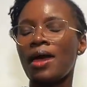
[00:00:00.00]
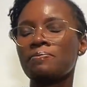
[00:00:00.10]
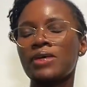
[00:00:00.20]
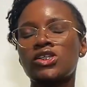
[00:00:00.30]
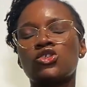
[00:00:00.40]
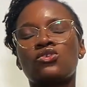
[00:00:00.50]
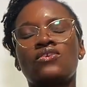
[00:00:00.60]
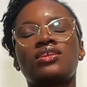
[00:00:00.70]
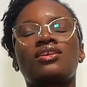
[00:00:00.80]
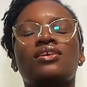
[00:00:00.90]
And make
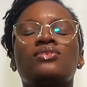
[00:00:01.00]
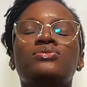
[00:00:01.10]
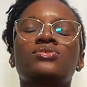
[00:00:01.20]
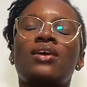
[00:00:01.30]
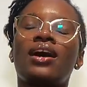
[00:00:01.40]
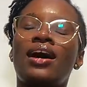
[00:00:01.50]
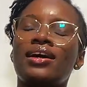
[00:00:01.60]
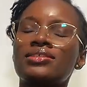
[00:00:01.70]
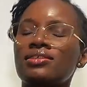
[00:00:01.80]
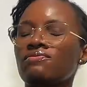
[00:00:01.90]
sure that you close your
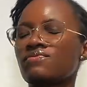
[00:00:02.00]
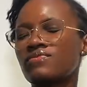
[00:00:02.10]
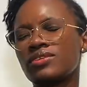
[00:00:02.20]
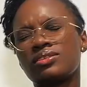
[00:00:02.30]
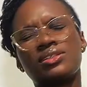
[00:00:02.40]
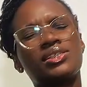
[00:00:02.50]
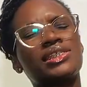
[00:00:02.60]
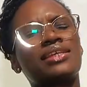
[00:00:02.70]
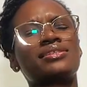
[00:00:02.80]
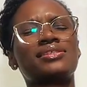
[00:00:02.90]
eyes and feel the
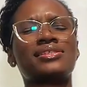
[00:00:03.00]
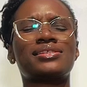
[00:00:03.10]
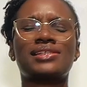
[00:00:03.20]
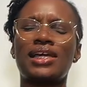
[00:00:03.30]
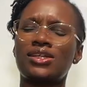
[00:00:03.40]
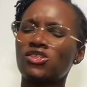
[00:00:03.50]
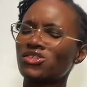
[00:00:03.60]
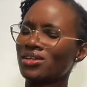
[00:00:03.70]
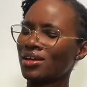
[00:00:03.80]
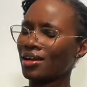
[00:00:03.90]

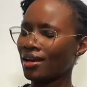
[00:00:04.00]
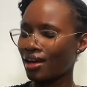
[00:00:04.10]
sensation.